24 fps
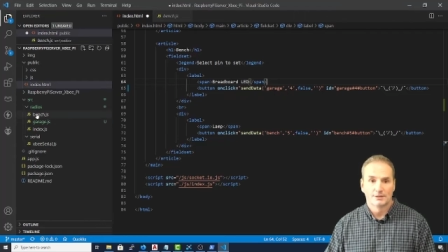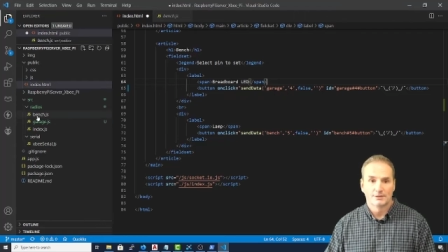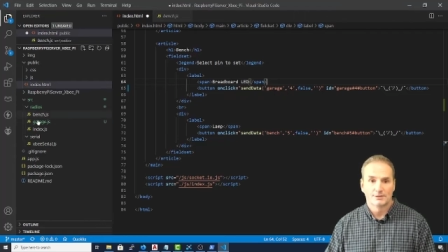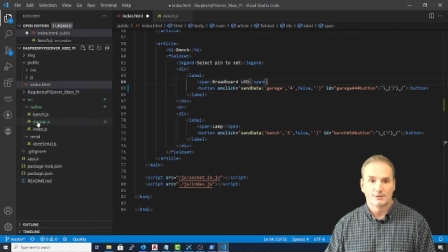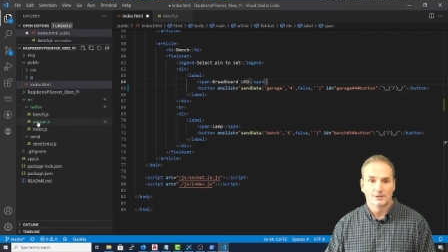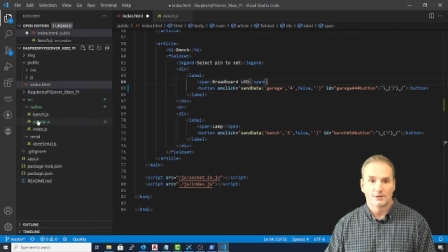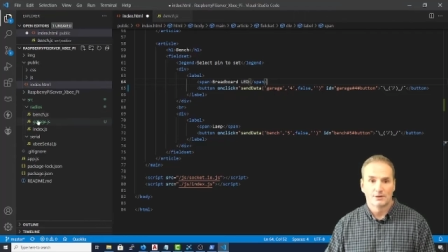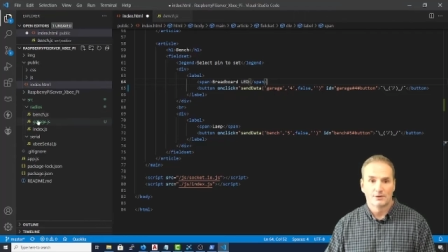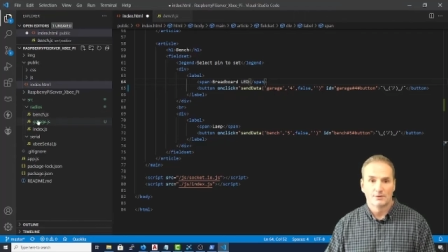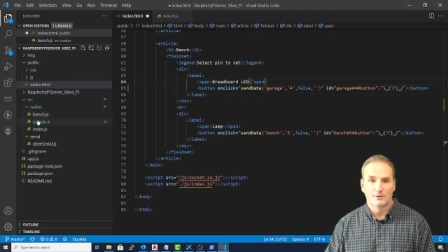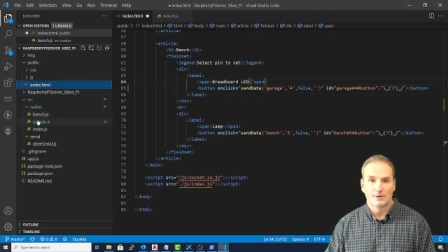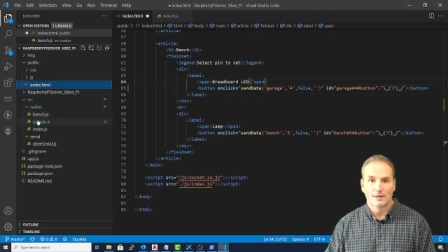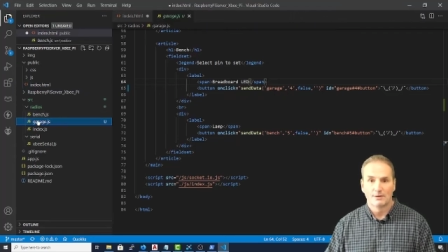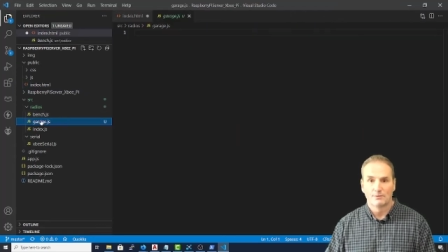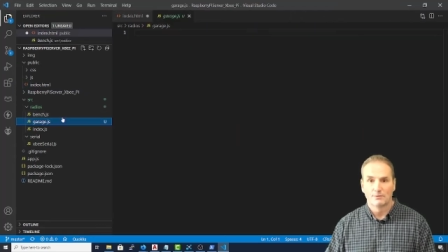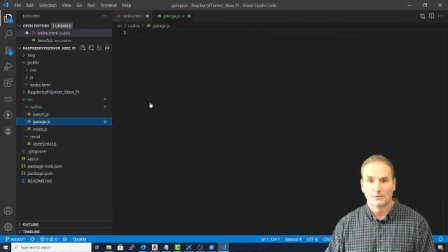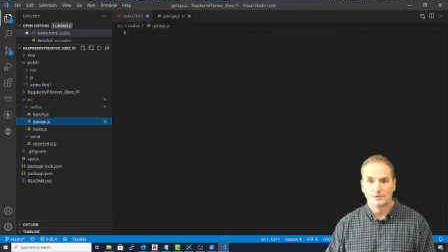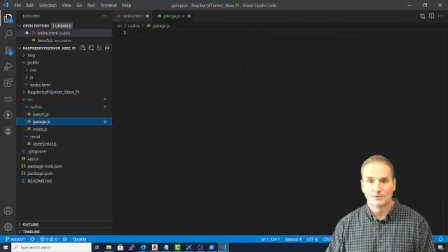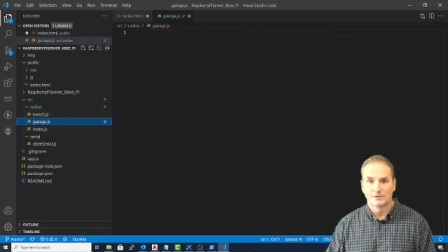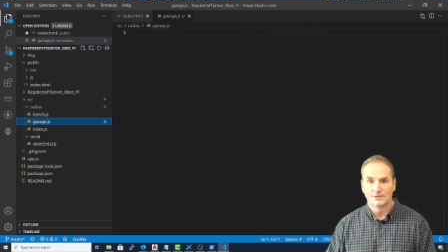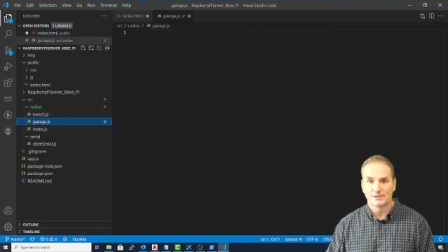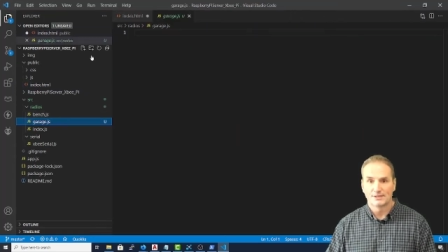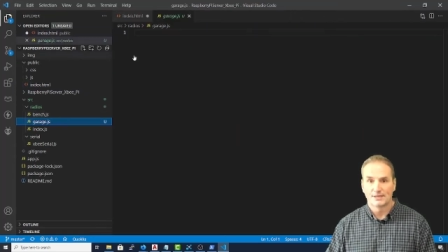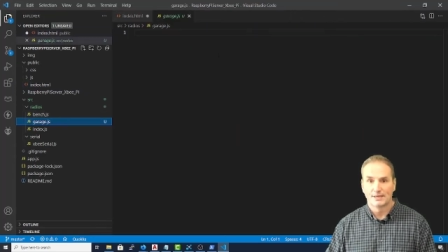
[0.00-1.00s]
So that
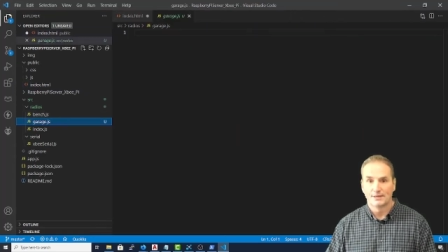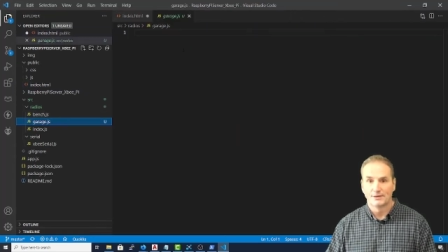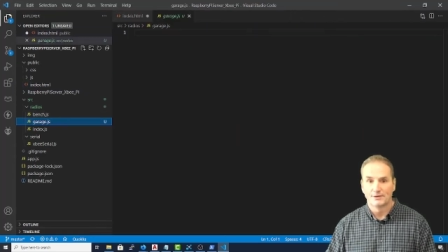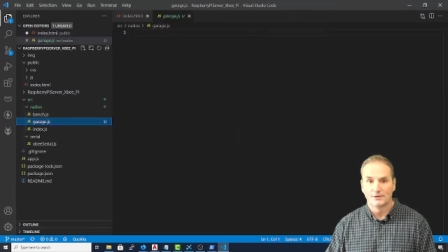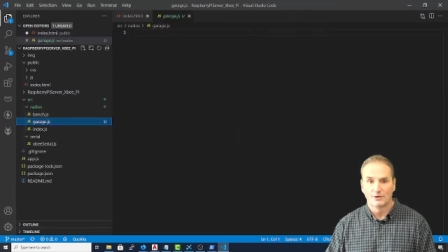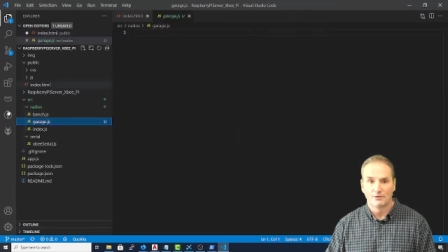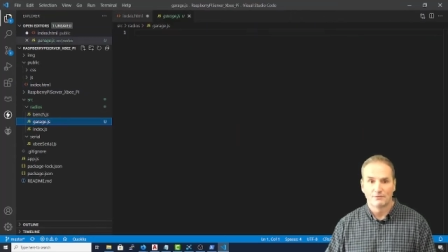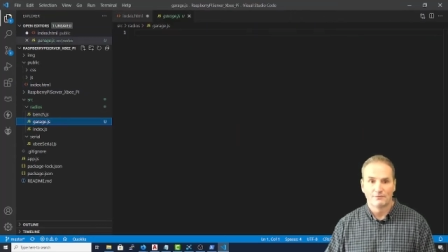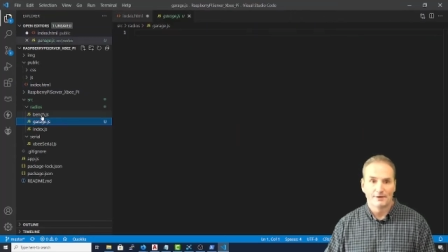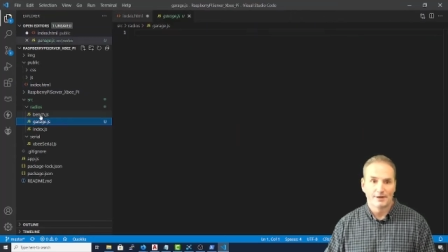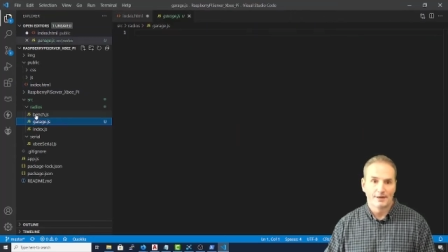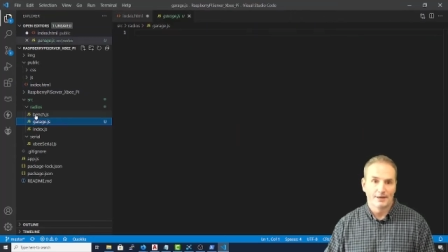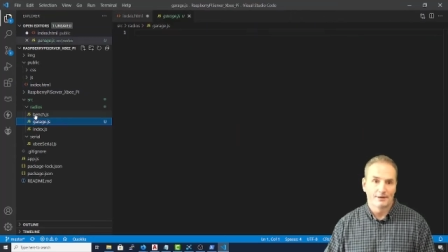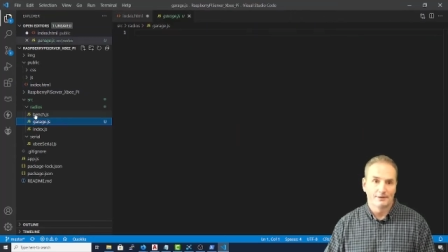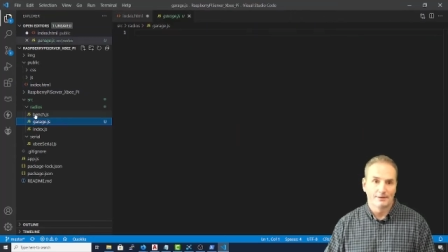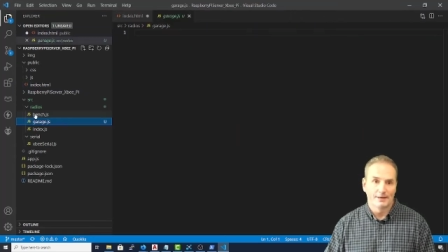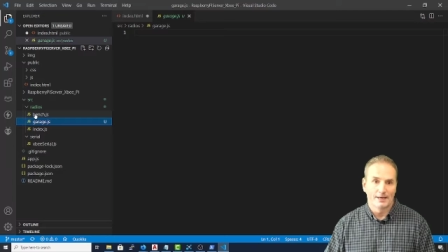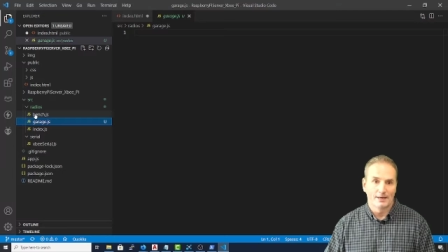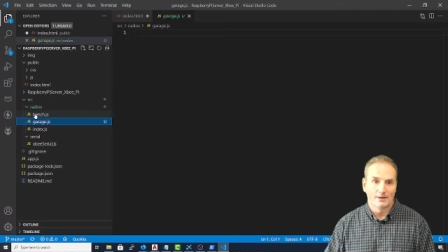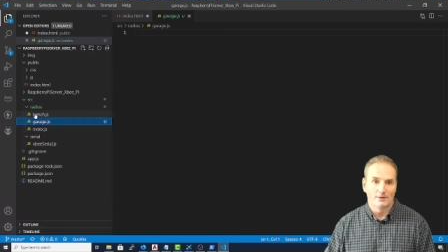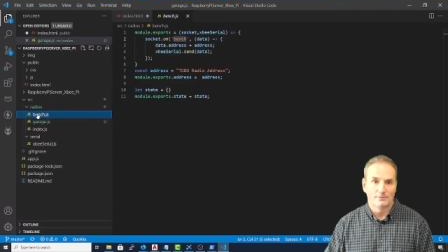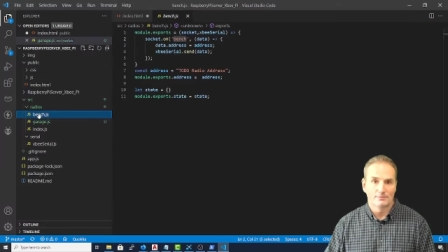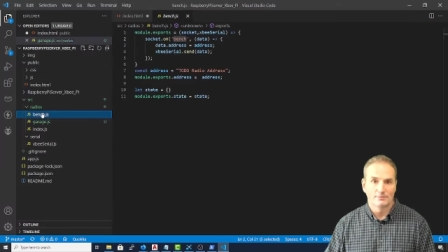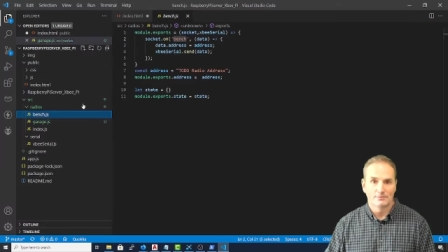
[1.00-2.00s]
would send over here.
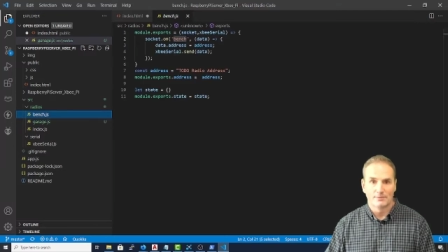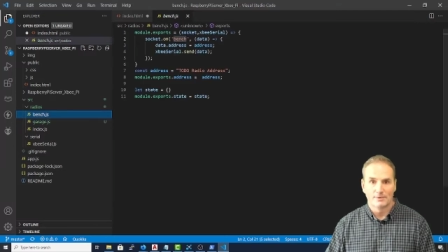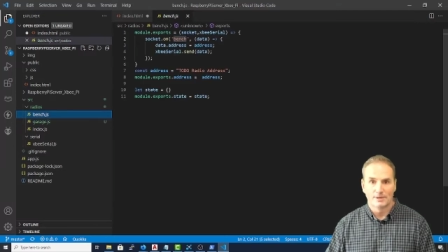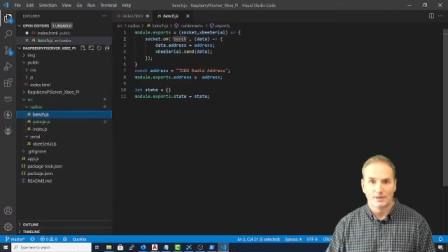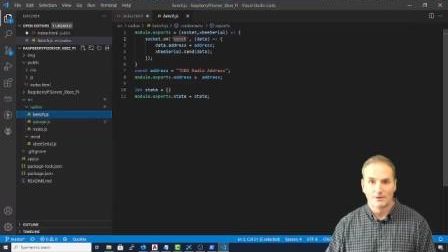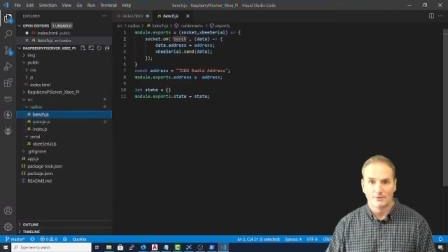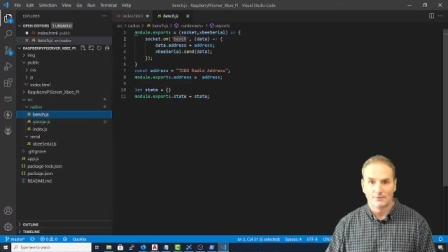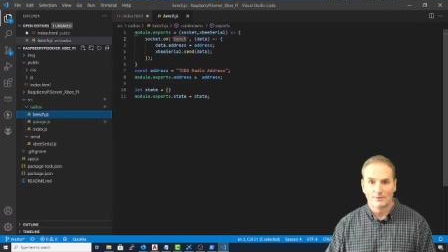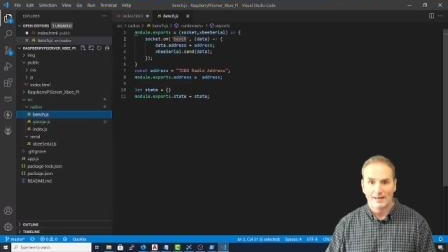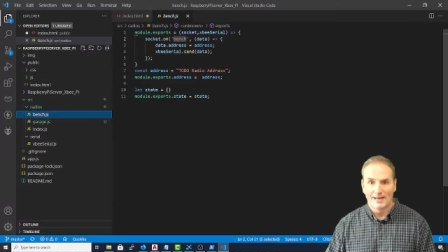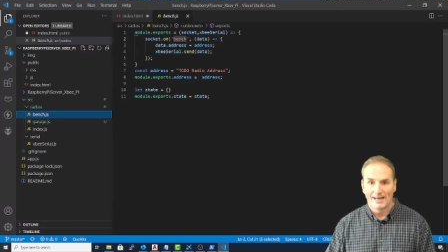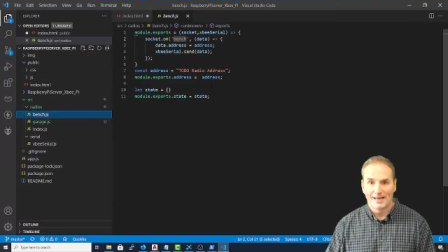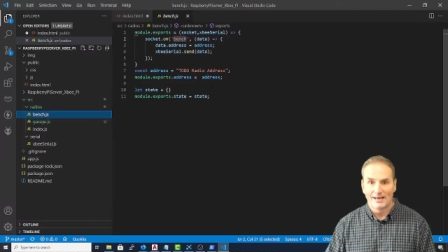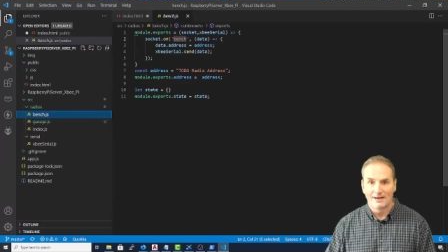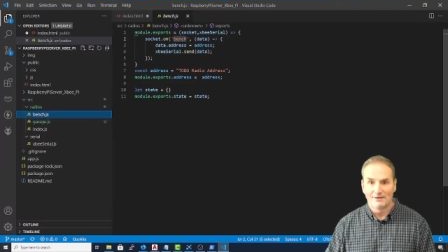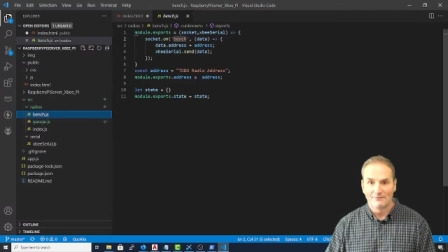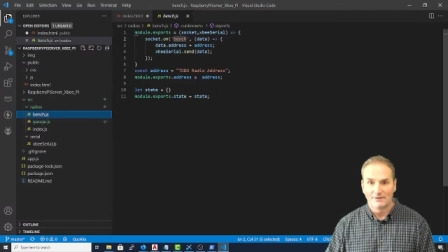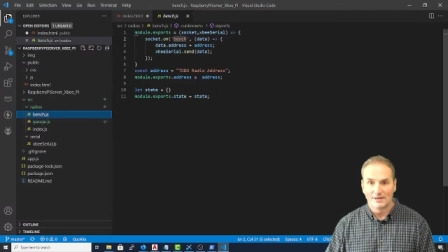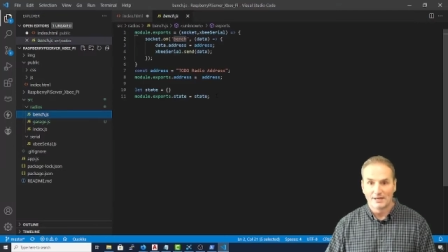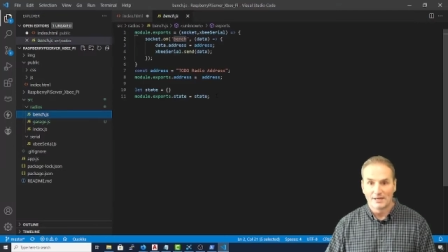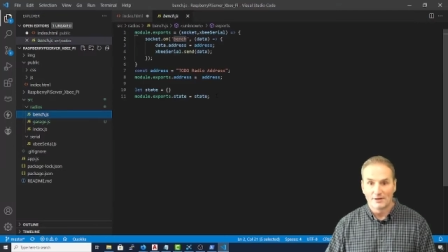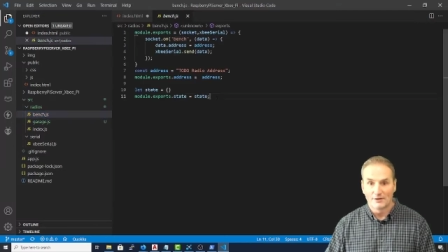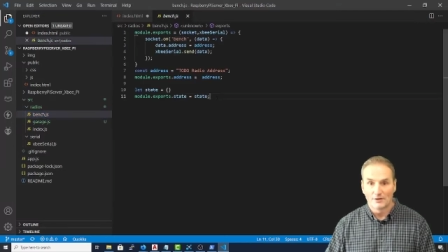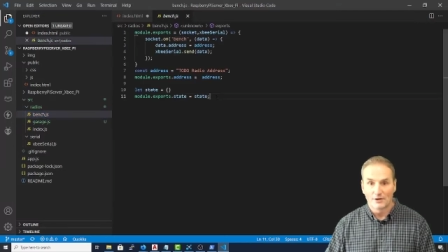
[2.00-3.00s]
Now we don't
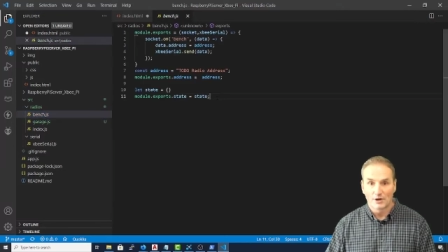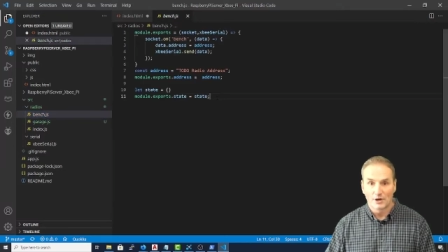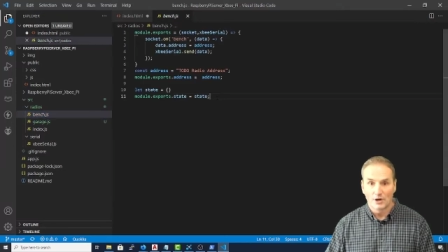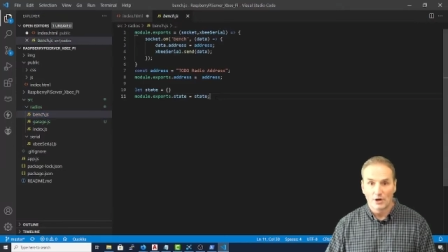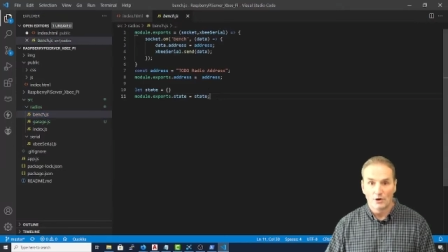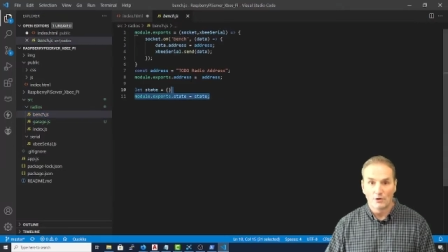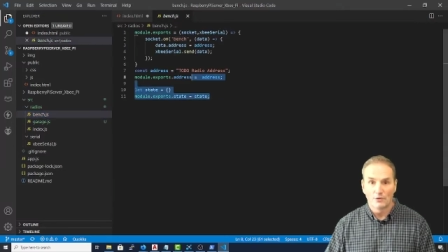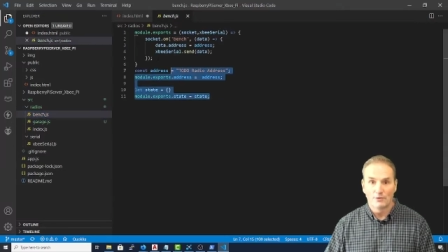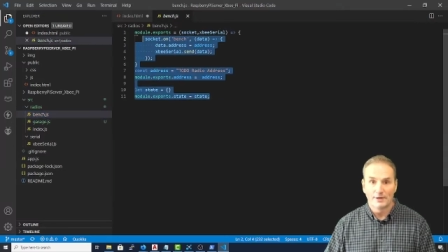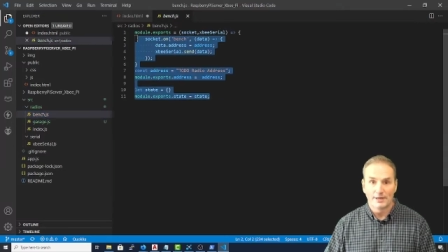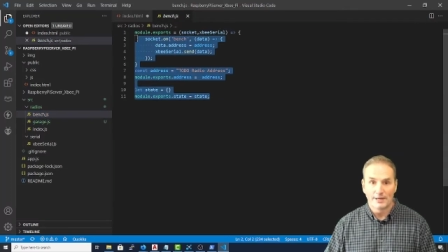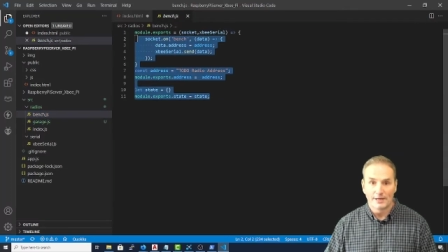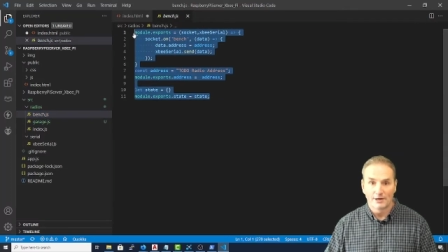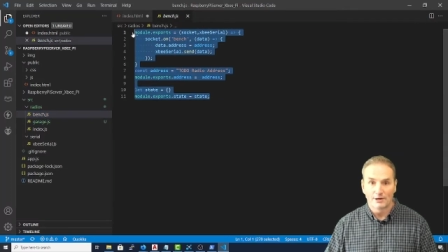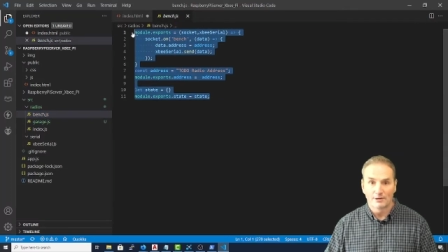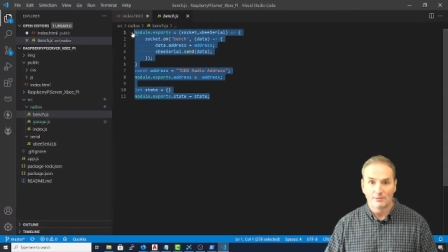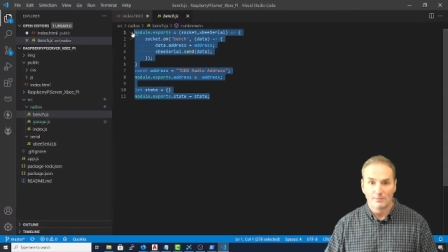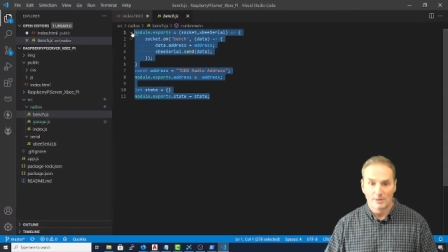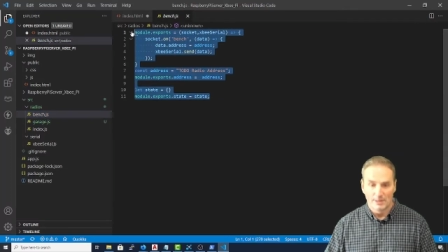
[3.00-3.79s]
have any of the code here,